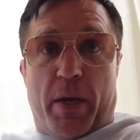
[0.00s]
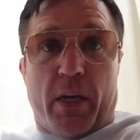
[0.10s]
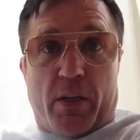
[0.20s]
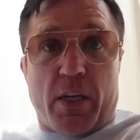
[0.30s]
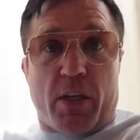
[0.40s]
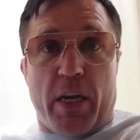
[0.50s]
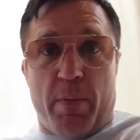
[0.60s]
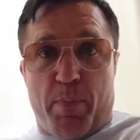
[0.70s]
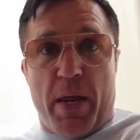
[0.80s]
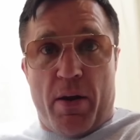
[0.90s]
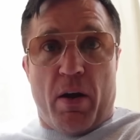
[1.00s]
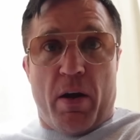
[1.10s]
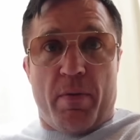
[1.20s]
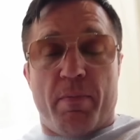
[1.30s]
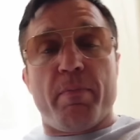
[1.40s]
Because that's getting pinned
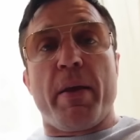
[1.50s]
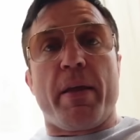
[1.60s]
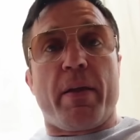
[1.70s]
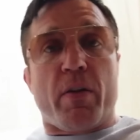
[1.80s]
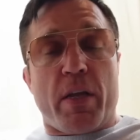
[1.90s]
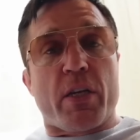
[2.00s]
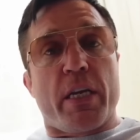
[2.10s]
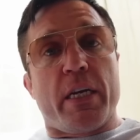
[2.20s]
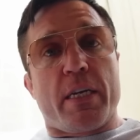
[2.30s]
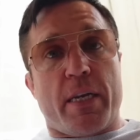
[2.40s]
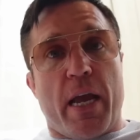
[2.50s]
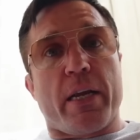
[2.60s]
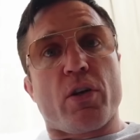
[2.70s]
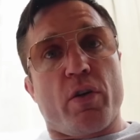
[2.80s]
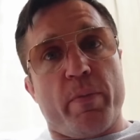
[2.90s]
on me. Or that's getting
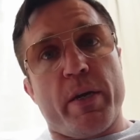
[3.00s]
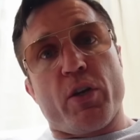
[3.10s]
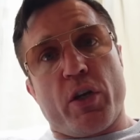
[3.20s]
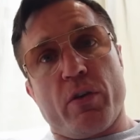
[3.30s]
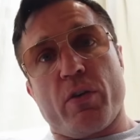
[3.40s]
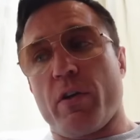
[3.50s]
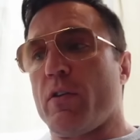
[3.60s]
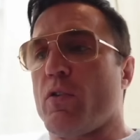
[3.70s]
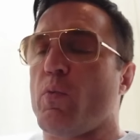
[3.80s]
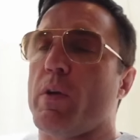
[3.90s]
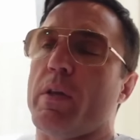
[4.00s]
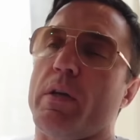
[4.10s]
attached to me. Chael Sonnen is the one